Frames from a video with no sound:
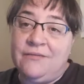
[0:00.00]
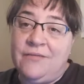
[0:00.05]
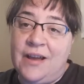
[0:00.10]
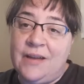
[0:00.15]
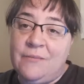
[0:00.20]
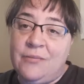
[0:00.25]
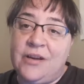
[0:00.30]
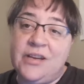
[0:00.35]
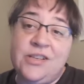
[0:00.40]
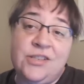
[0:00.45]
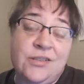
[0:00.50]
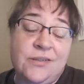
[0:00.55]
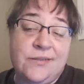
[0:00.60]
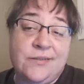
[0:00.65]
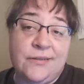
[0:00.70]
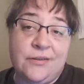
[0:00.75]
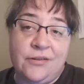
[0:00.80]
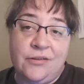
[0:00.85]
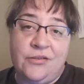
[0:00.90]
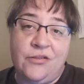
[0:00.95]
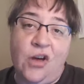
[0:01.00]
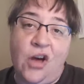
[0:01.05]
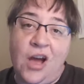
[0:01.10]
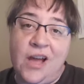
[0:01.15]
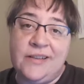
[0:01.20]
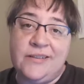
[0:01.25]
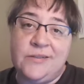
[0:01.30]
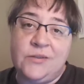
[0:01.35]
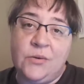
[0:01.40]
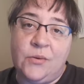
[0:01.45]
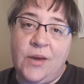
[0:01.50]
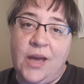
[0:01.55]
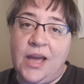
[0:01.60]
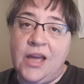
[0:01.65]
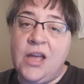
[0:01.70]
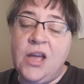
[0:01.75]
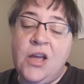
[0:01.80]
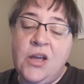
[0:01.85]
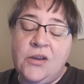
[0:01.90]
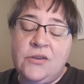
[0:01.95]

Vibrations are thoughts, okay?